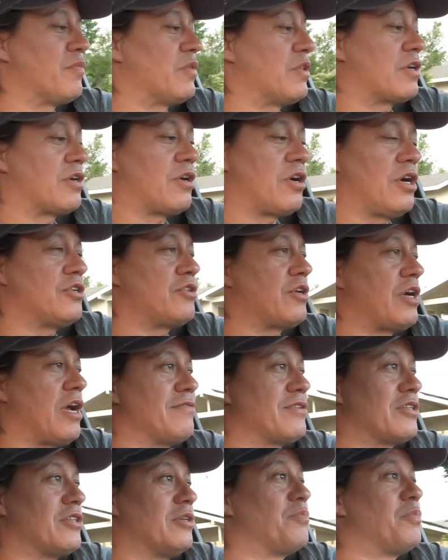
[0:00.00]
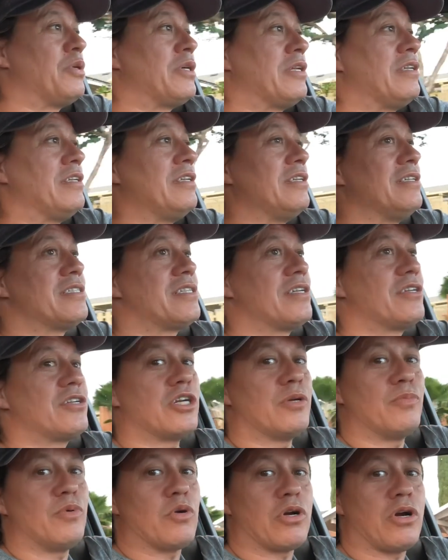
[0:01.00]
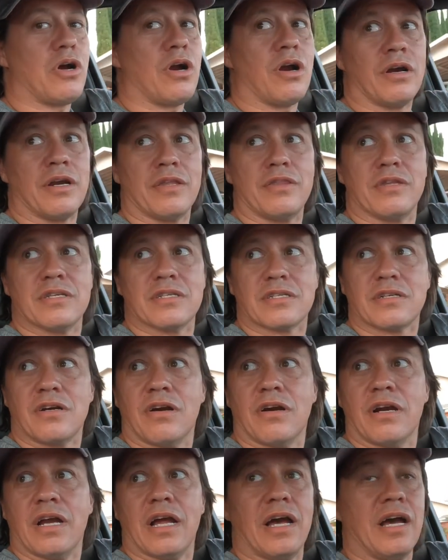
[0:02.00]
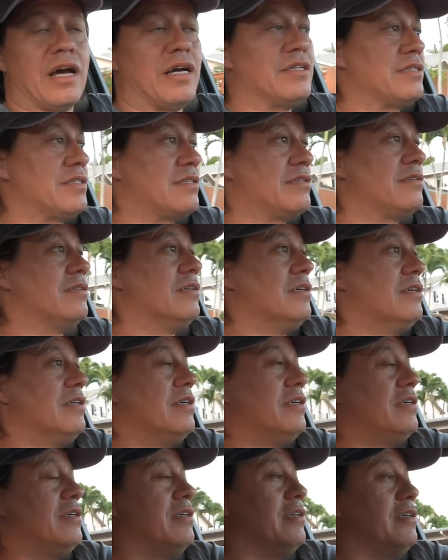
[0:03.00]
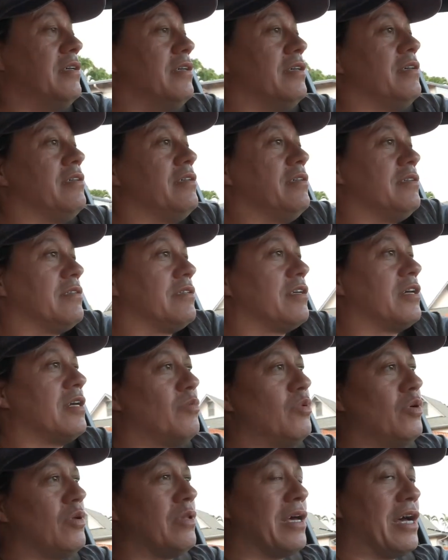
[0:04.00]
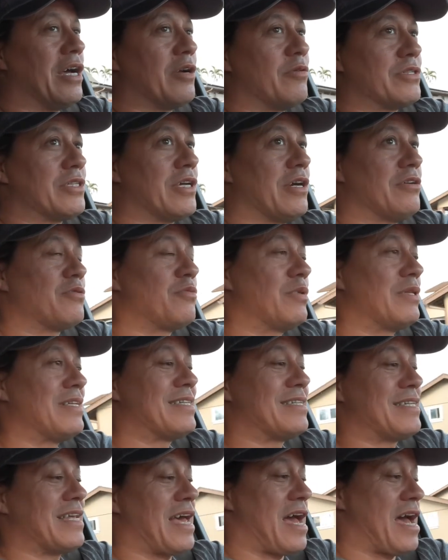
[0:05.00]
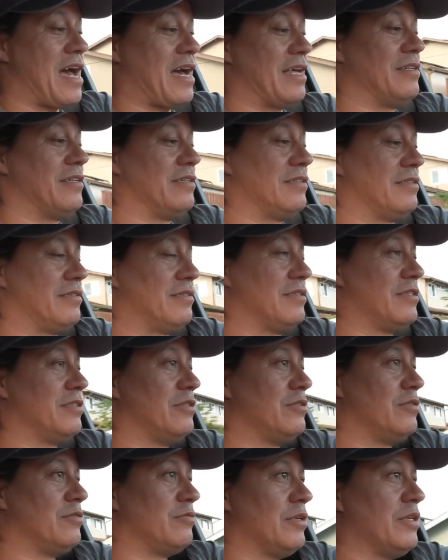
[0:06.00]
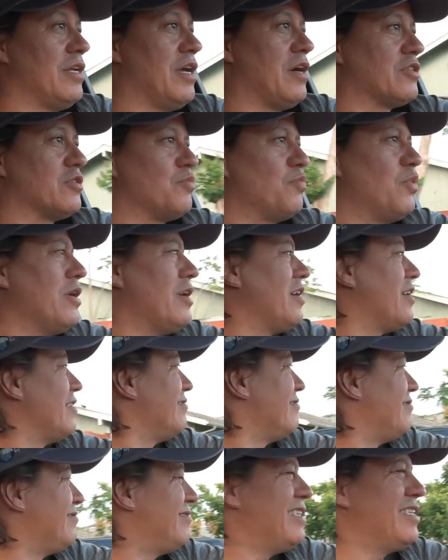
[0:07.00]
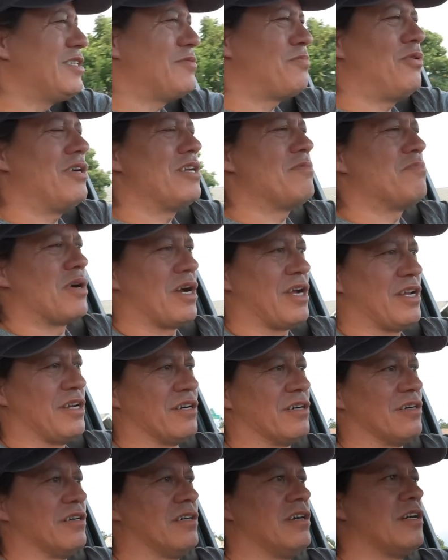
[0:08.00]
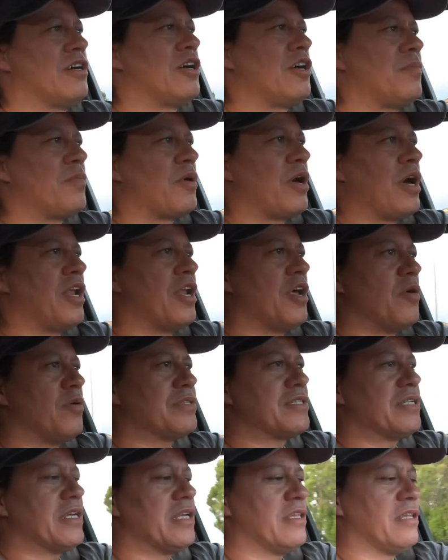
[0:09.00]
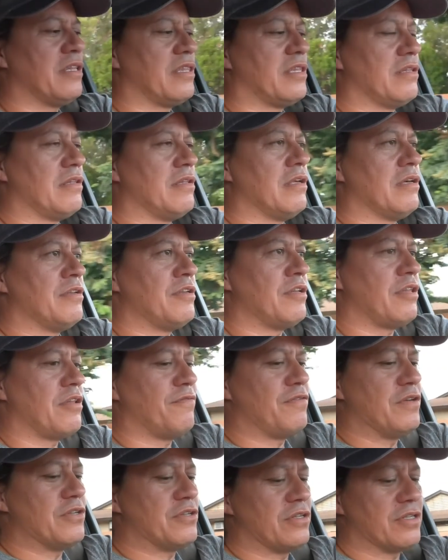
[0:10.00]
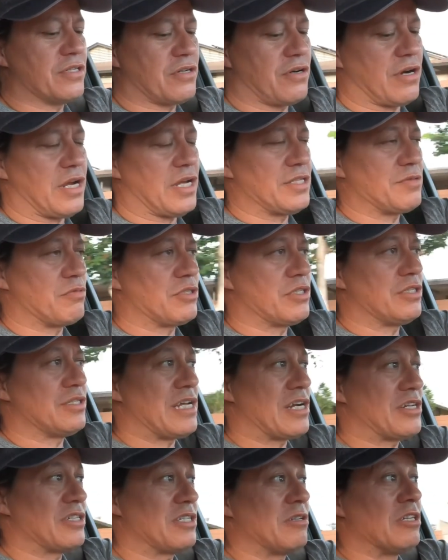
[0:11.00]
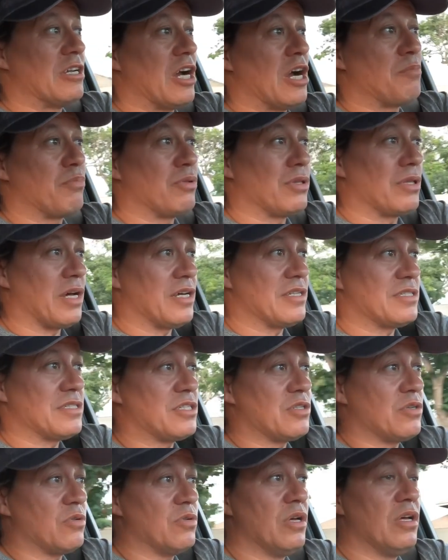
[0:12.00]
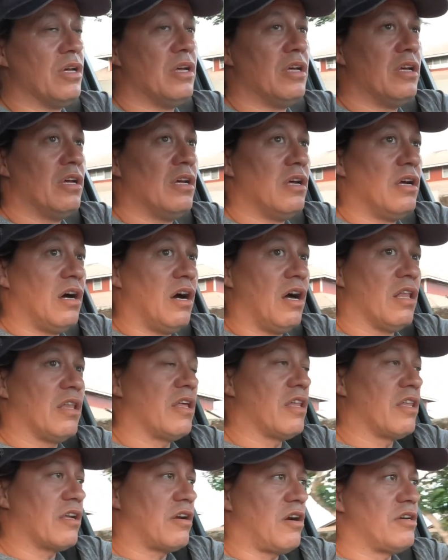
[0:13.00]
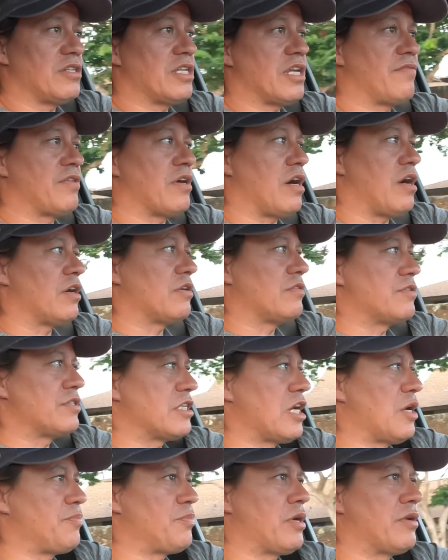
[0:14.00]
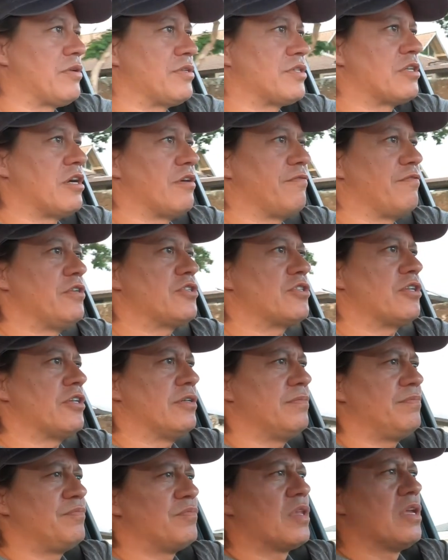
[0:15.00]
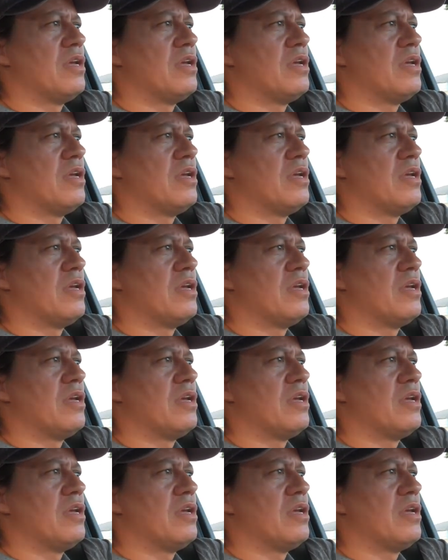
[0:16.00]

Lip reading: The car drives good, but it is a turbo car, and this car has turbo lag, which I was really sad to announce, but it's pretty minor. And I will say that another feature this car has, which is actually a plus, so a lot of the cars have the auto stop, auto start feature.